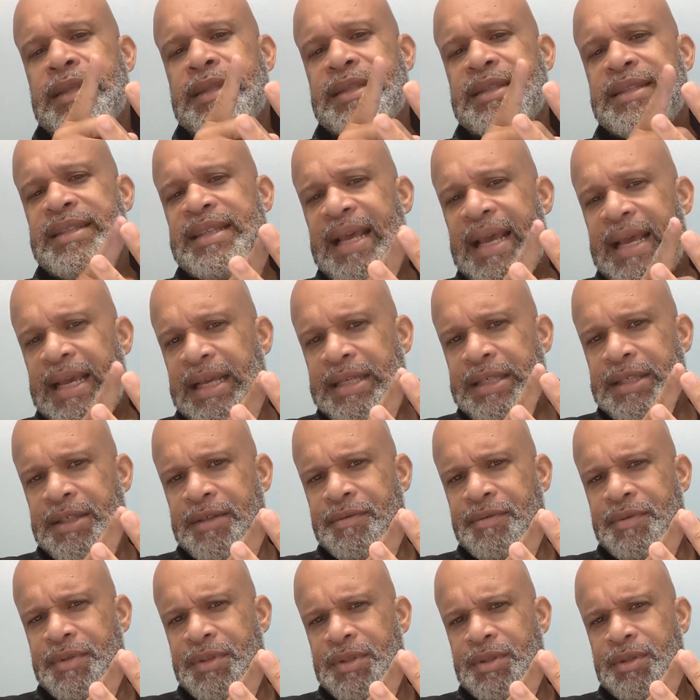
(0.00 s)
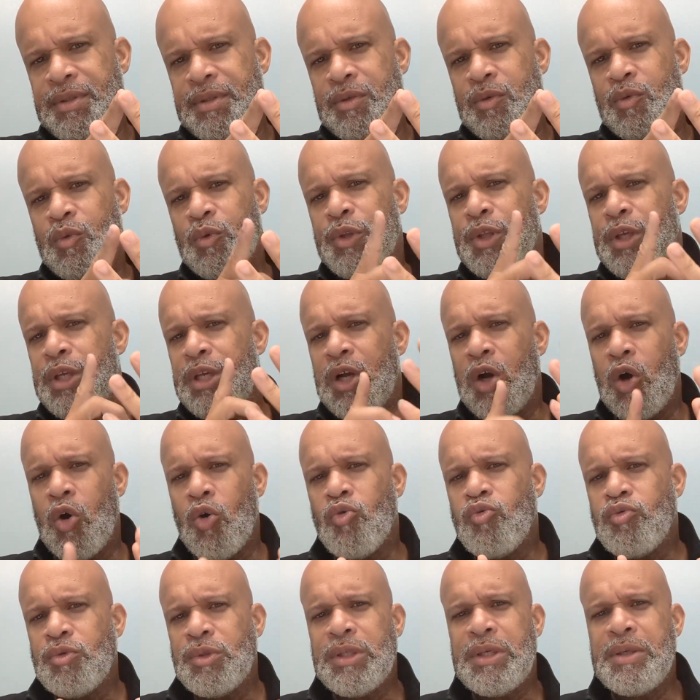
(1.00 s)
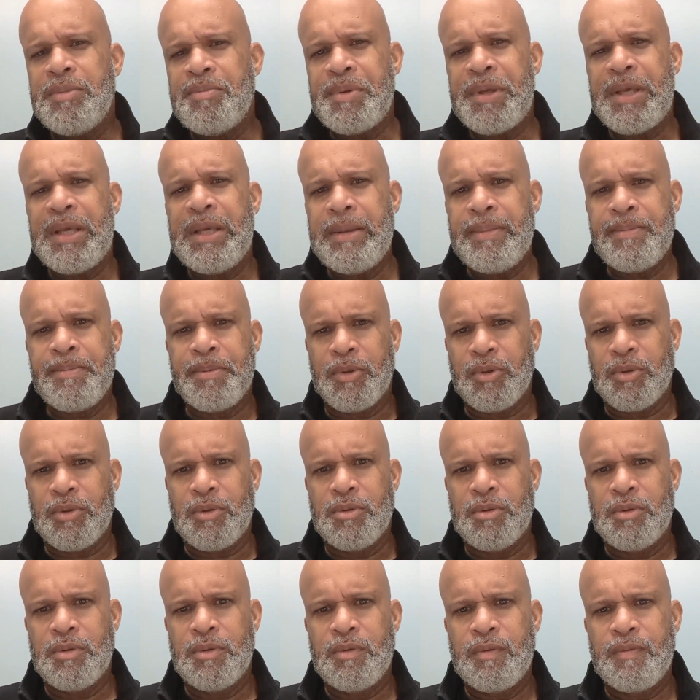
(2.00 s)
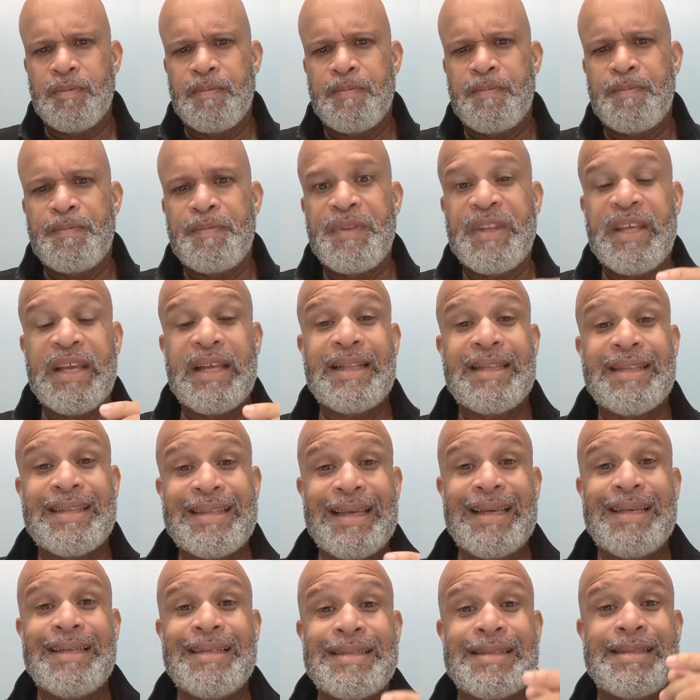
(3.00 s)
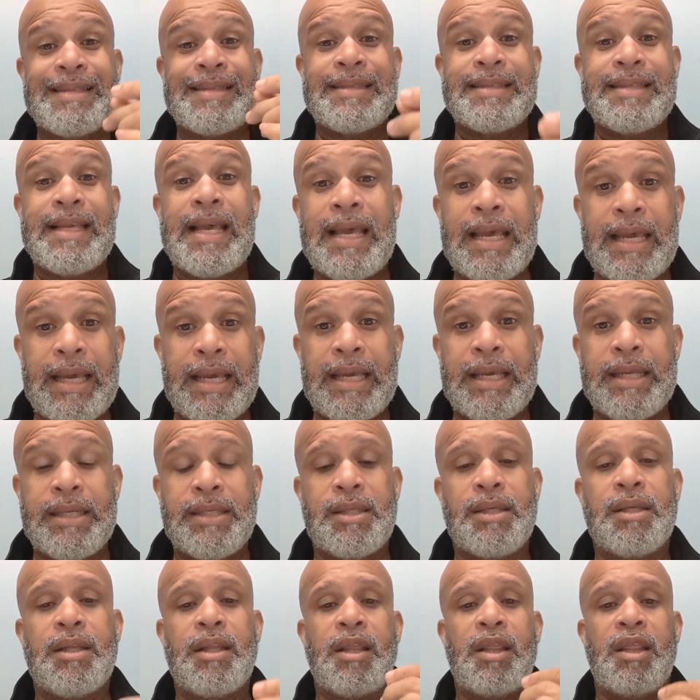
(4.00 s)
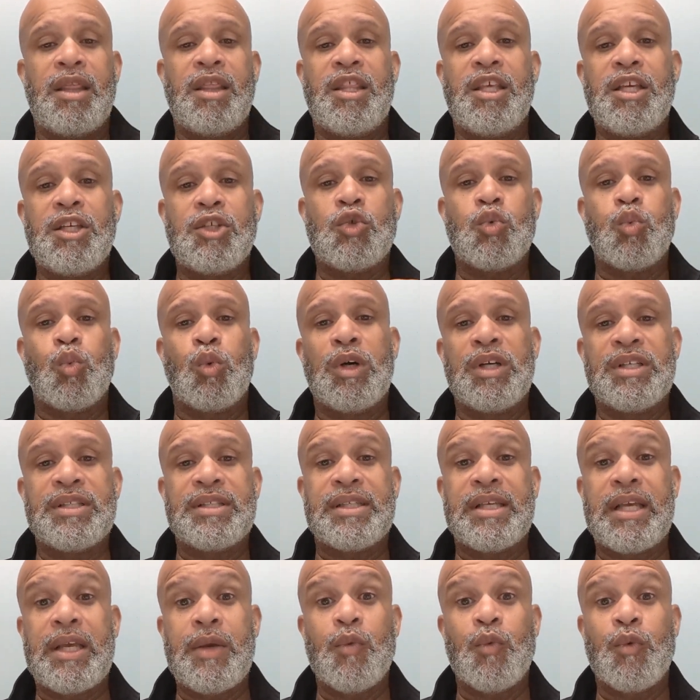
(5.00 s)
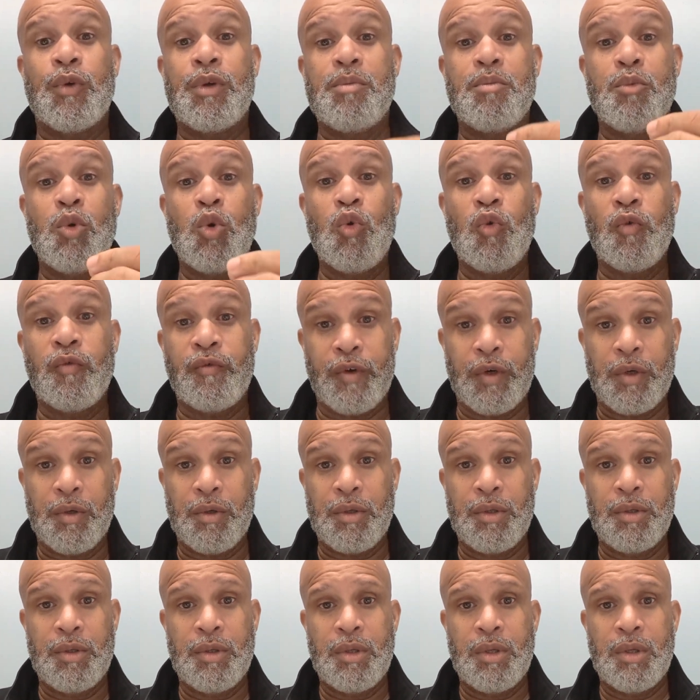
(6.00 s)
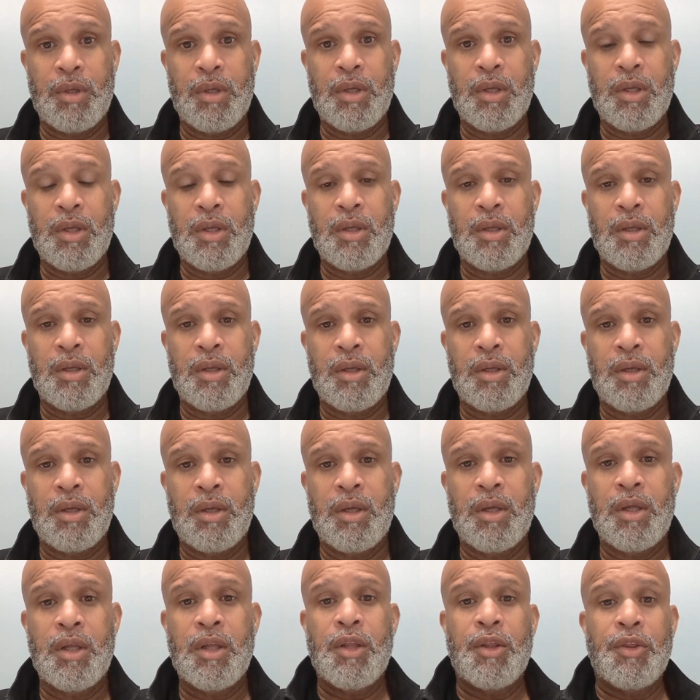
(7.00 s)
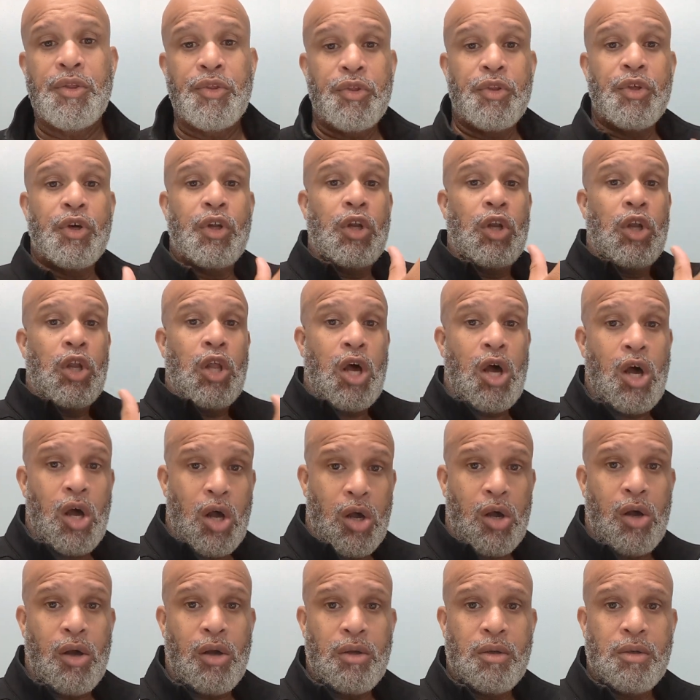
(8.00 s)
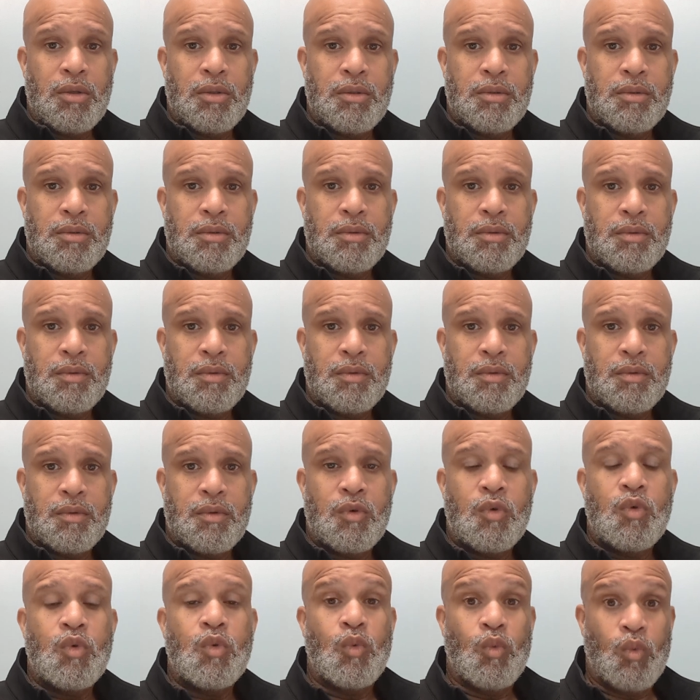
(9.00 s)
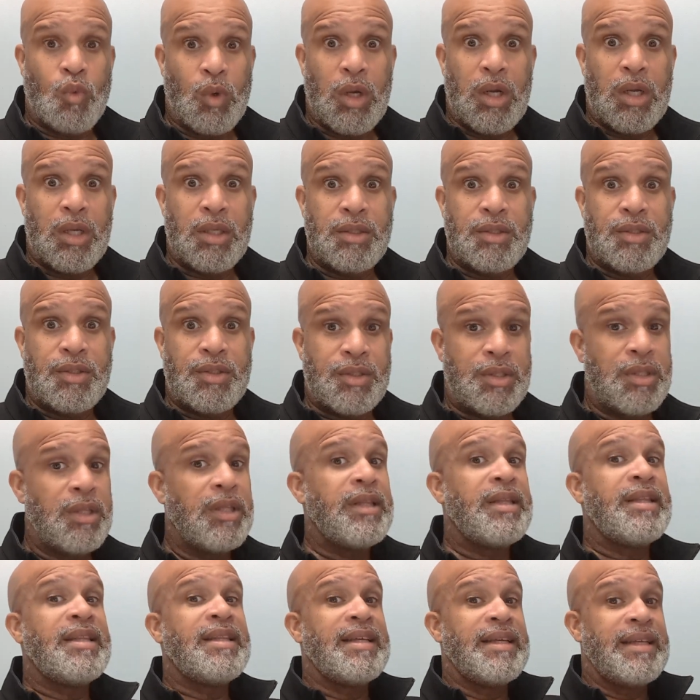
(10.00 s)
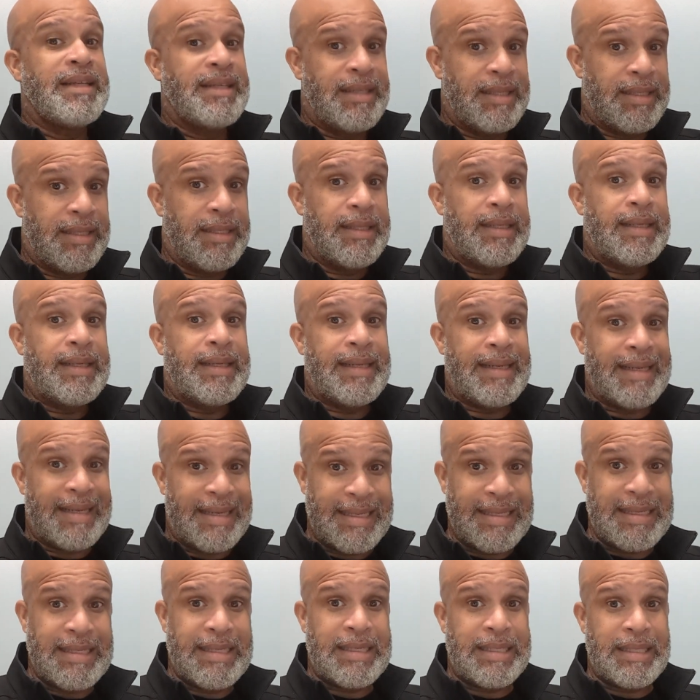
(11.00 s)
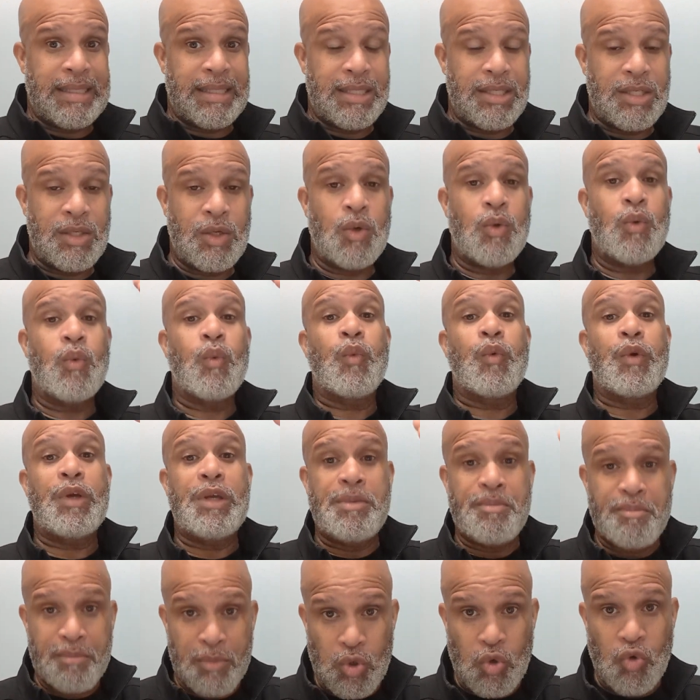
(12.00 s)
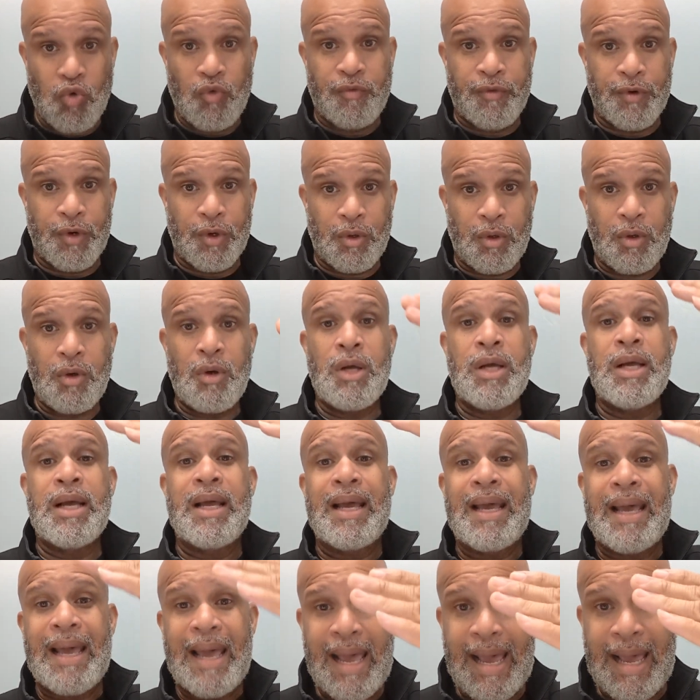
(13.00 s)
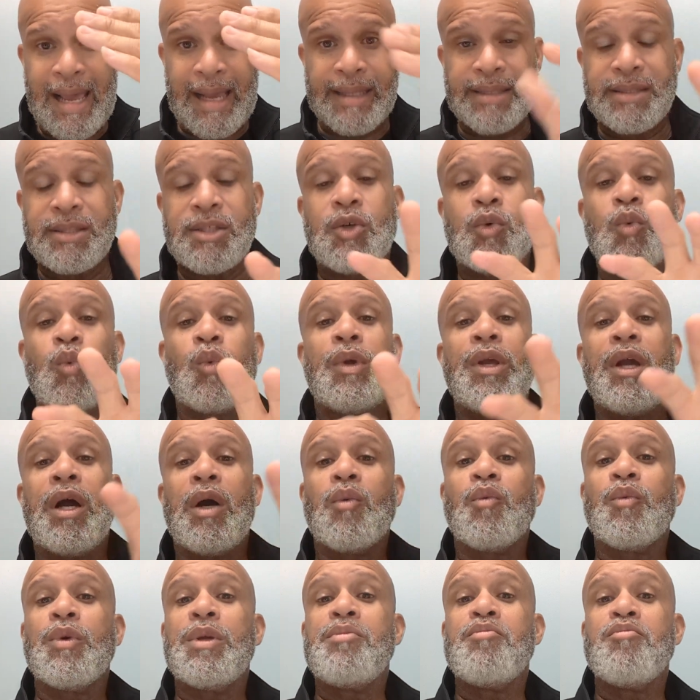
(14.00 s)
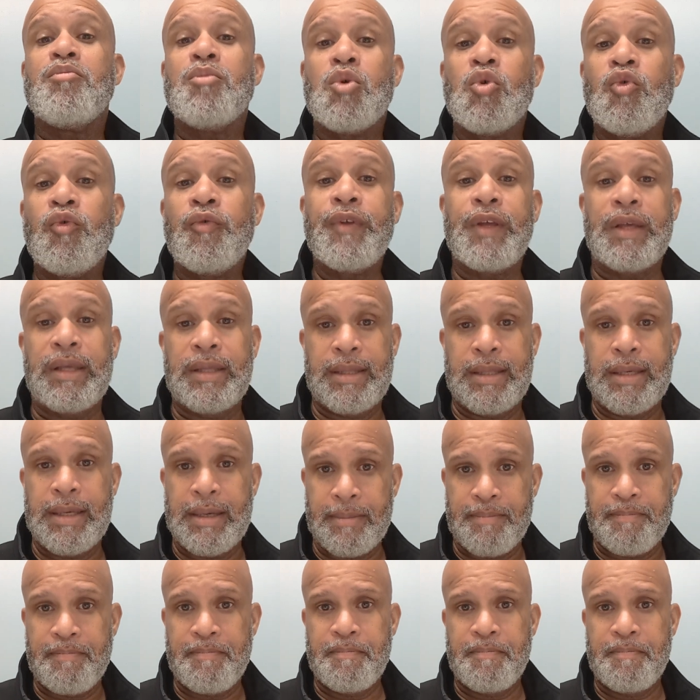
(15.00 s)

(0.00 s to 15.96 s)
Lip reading: Natives were the only people that they said this was a removal. The law was the Indian Removal Act. We are removing them.